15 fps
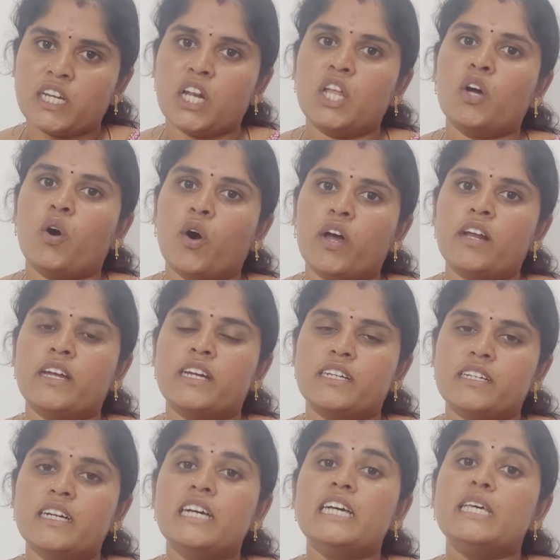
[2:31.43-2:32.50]
or it
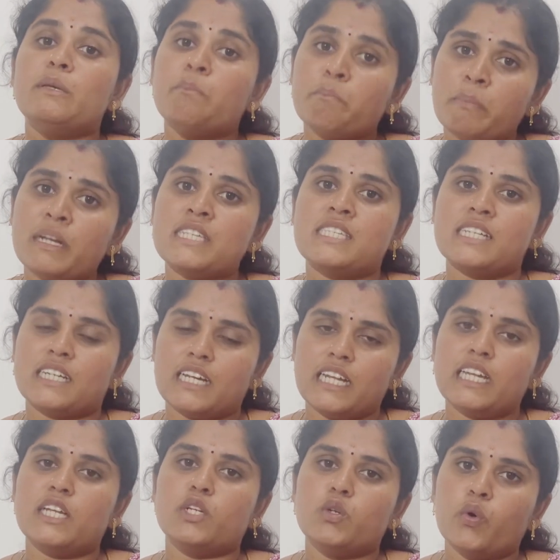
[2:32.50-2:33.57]
implicitly